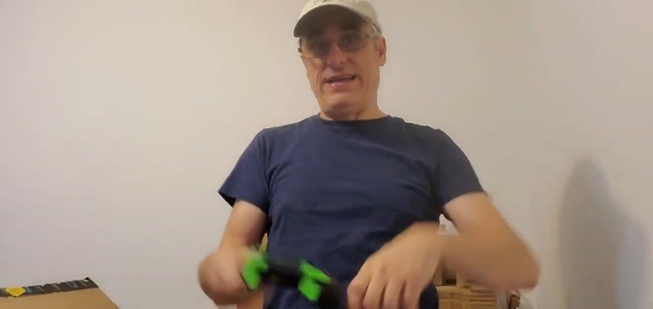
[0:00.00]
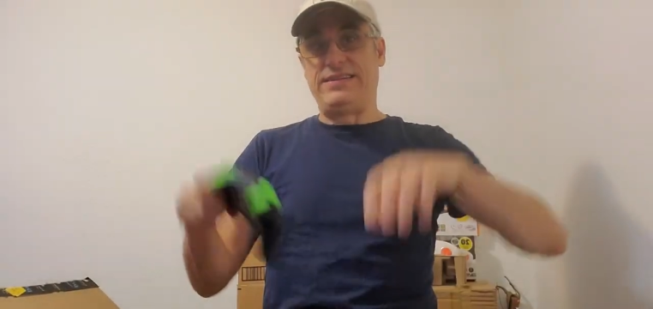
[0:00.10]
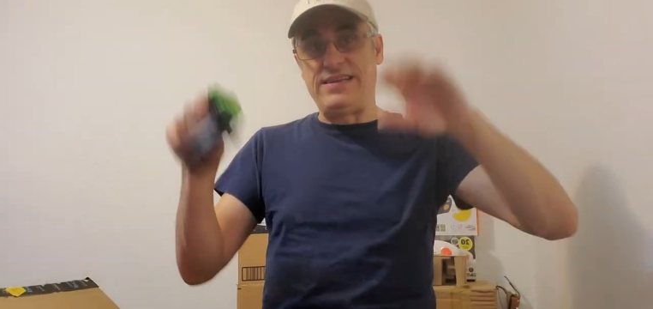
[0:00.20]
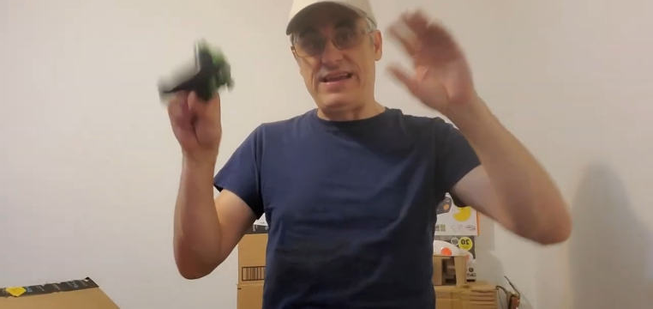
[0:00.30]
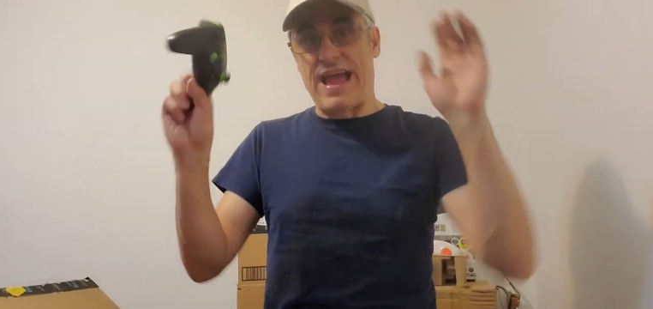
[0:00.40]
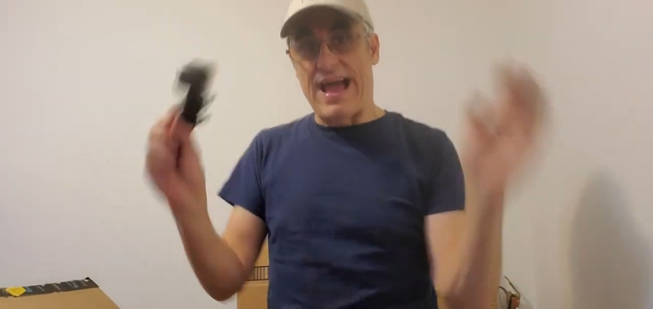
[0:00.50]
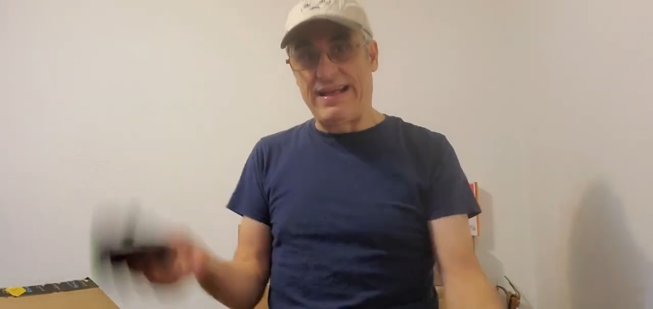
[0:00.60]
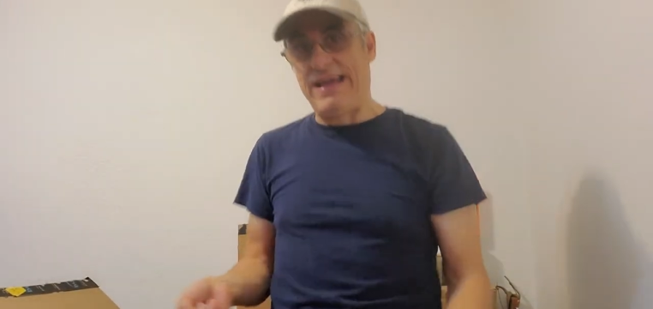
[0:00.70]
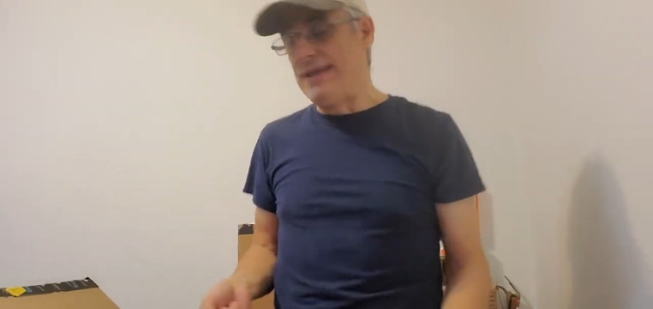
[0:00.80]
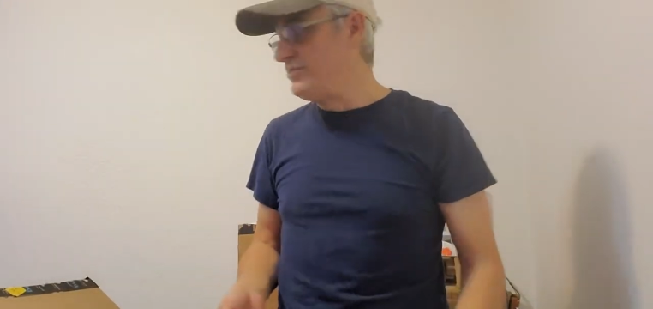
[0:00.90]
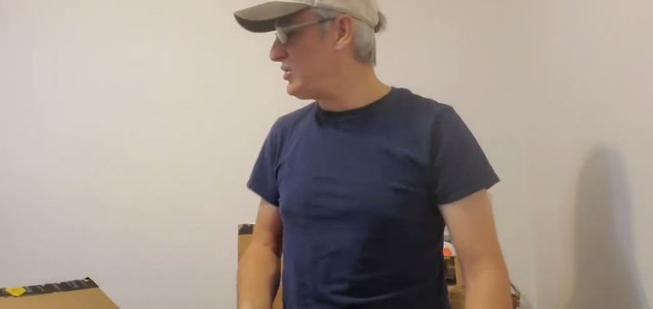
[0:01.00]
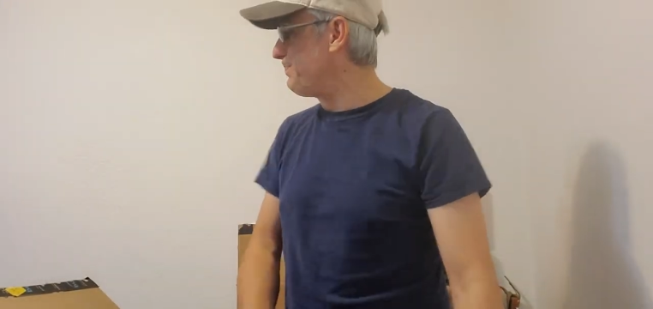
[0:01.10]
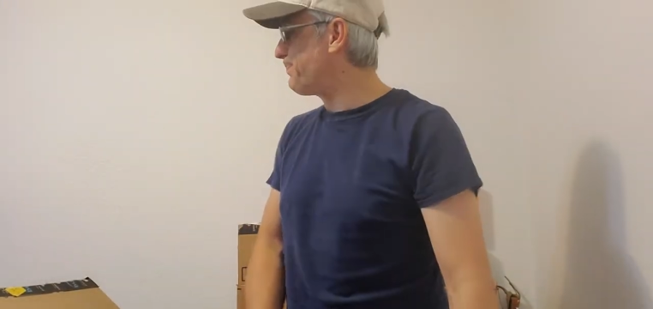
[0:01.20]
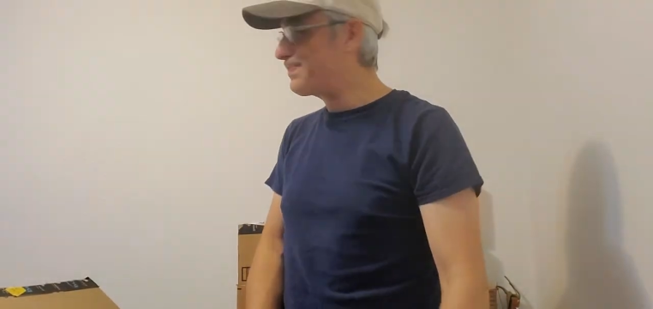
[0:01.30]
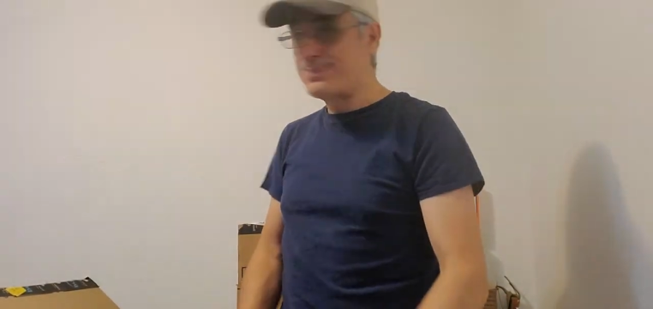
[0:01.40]
It's the AtGames
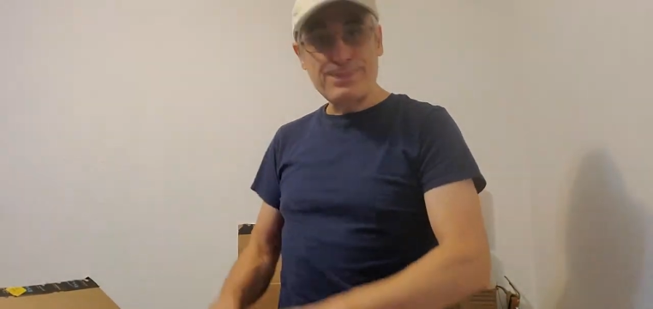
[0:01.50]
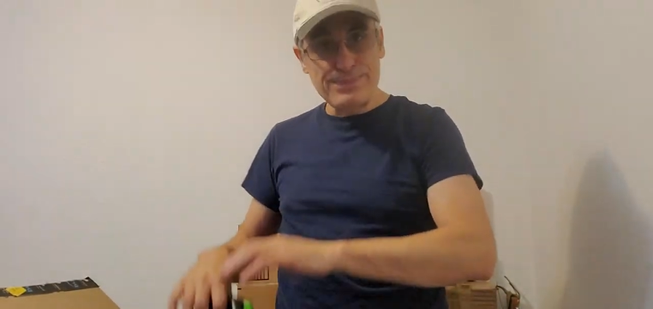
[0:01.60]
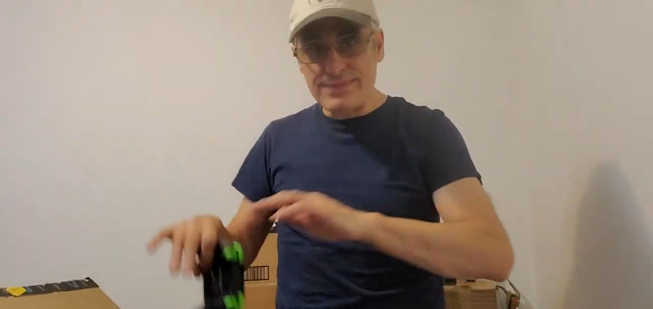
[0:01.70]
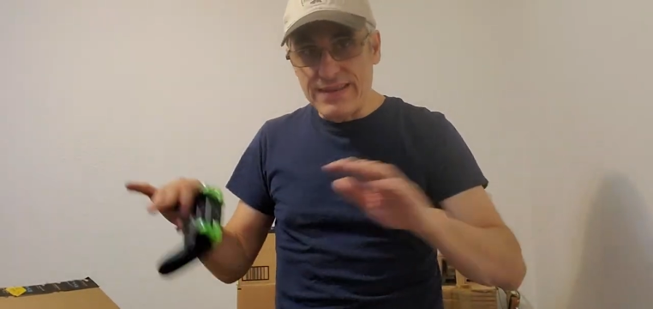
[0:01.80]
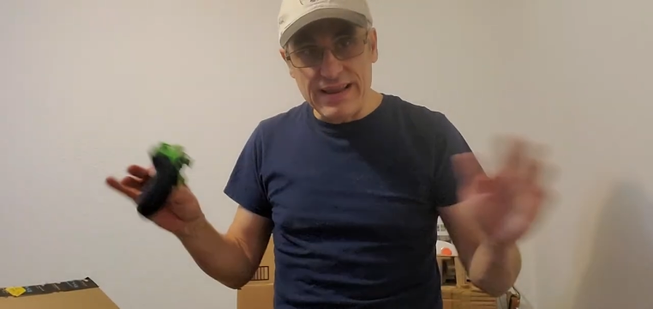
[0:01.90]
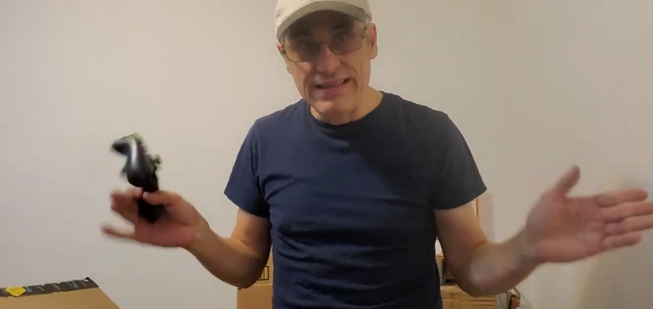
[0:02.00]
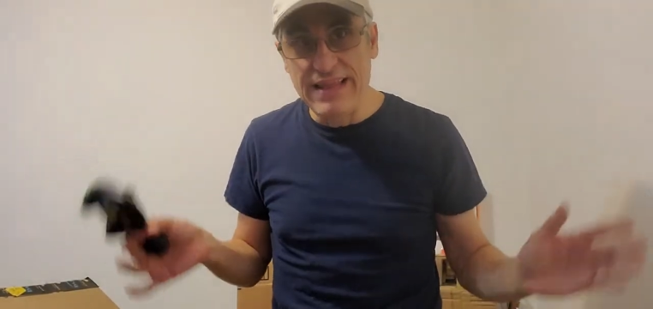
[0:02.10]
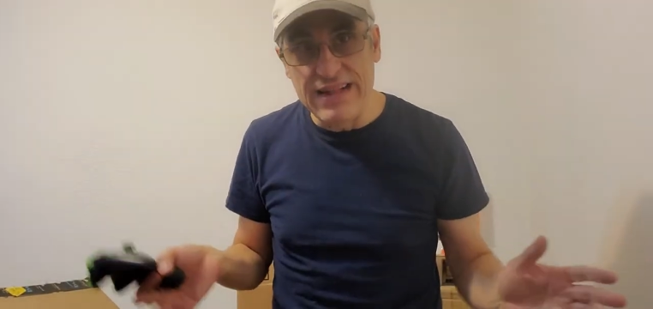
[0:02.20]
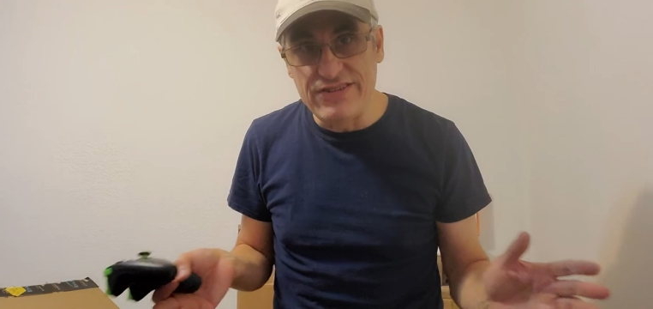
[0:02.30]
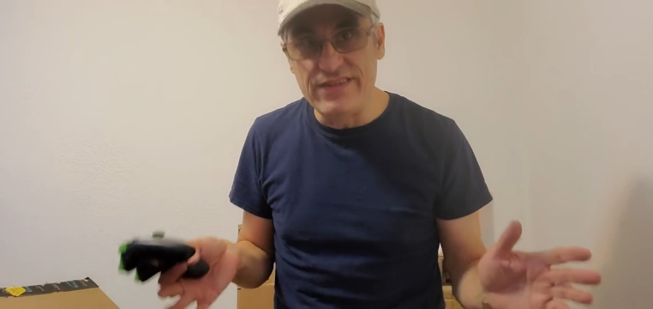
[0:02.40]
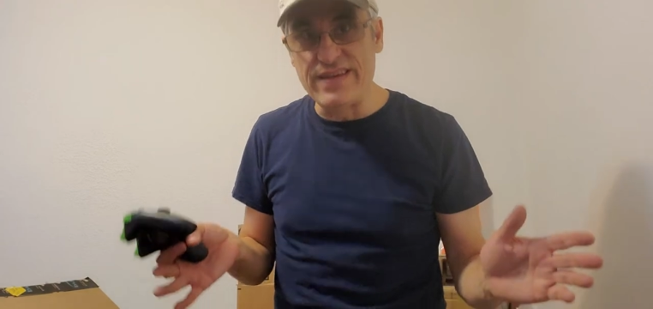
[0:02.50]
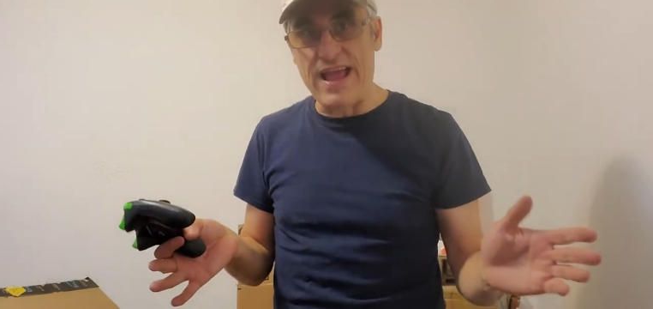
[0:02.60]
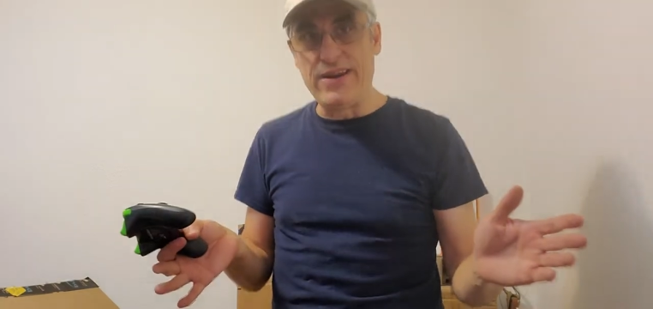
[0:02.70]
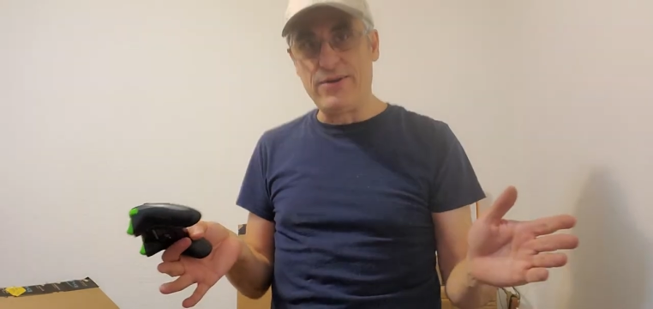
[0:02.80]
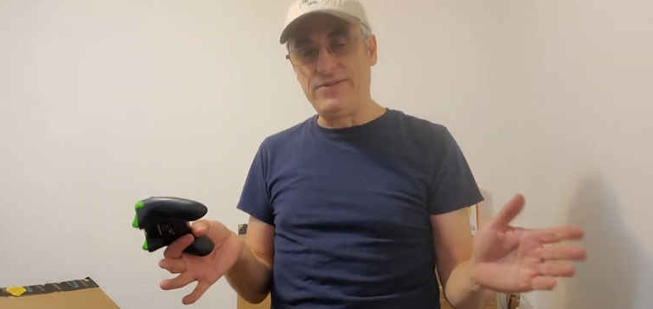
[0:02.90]
Legends
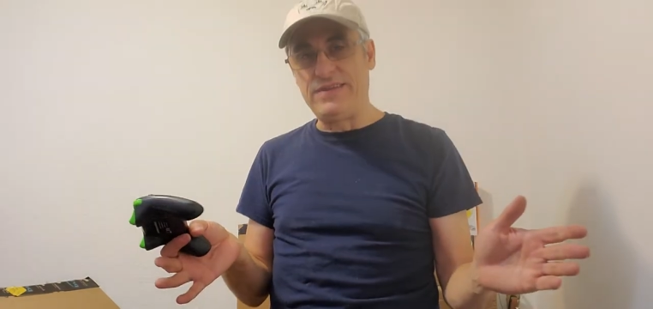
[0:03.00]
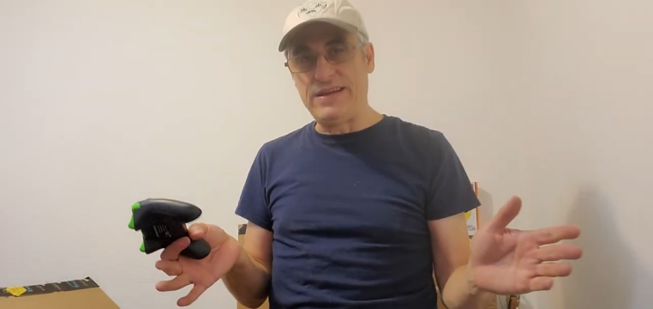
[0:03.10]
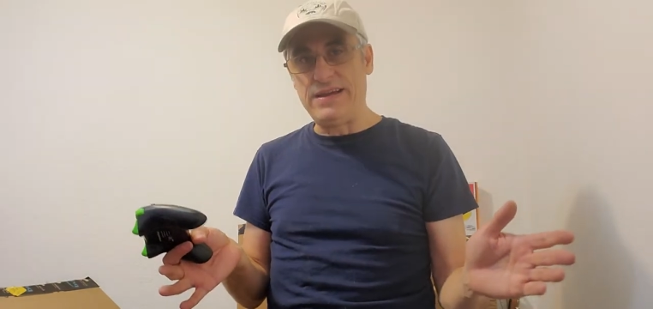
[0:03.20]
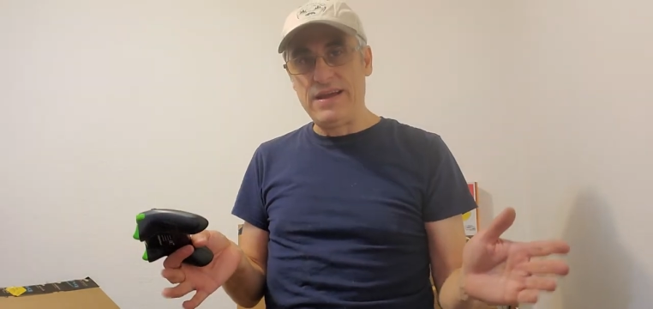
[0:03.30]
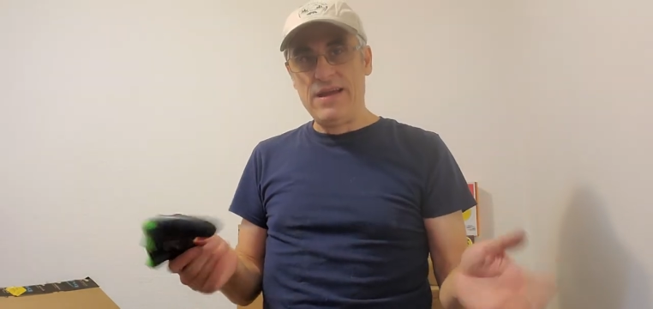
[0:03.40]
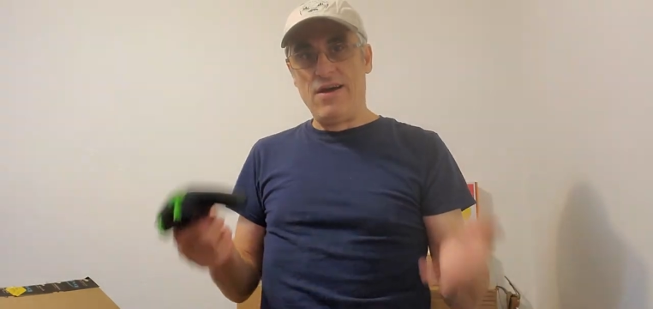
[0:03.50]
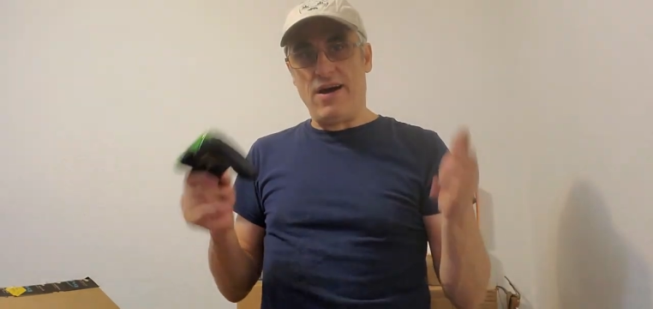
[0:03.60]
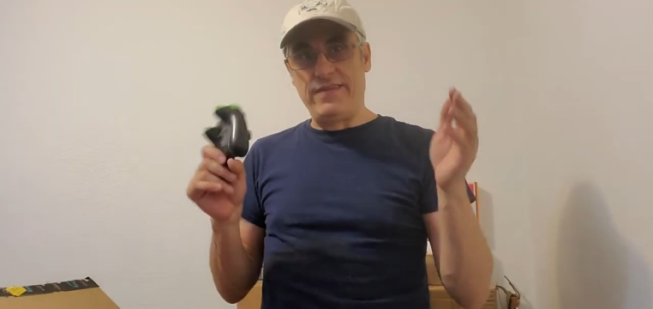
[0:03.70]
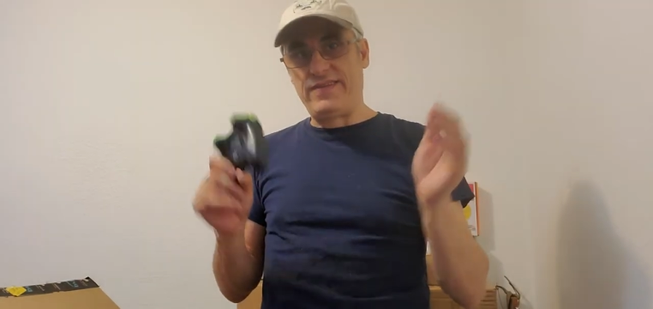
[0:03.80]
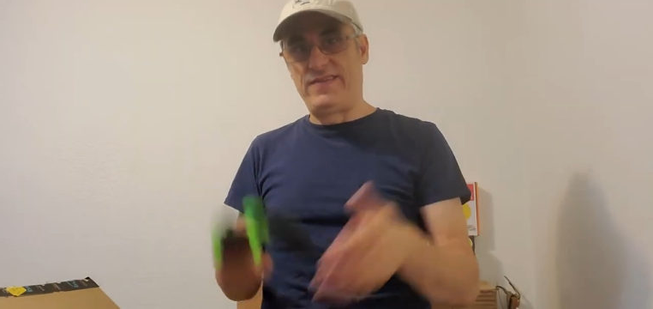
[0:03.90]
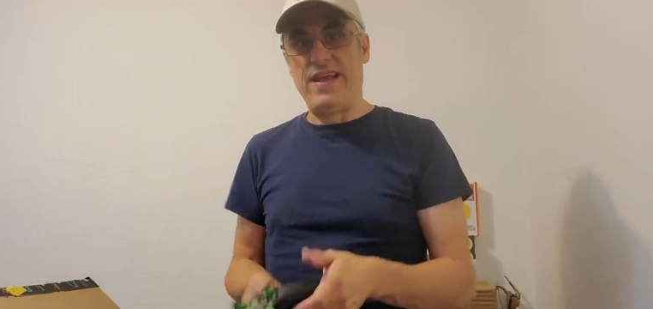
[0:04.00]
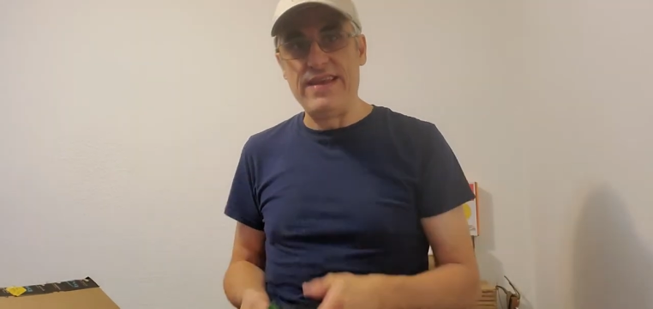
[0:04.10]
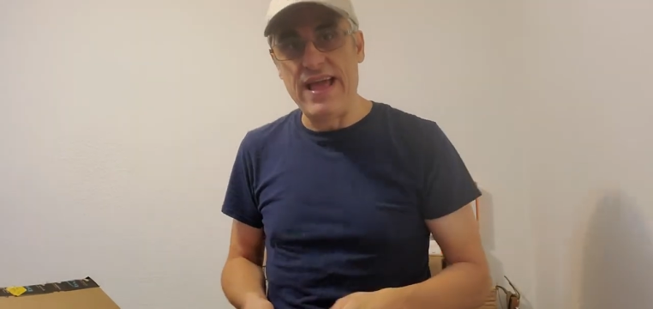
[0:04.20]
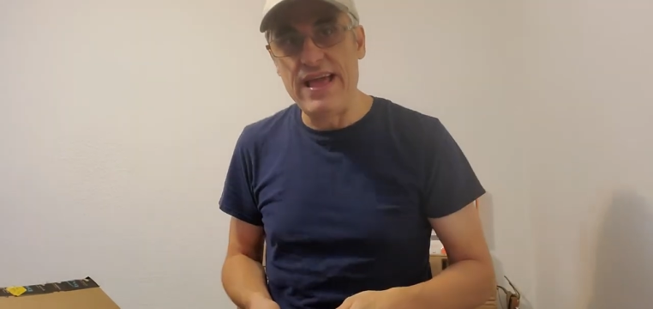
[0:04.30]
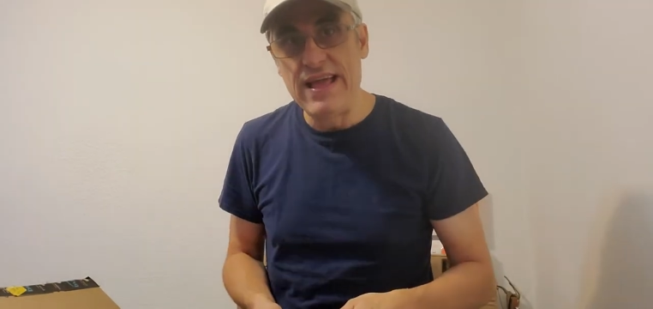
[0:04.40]
NOD on
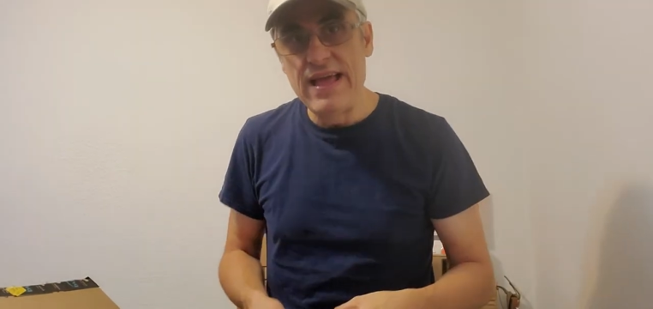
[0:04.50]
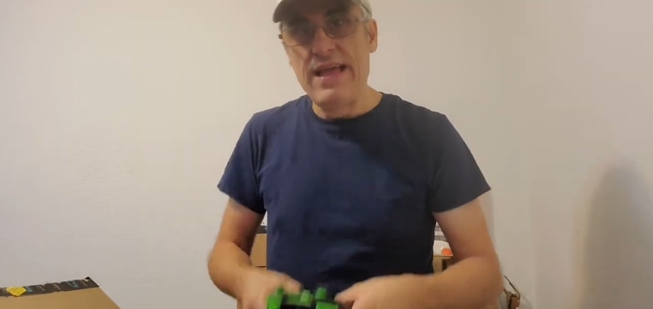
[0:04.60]
Sunday.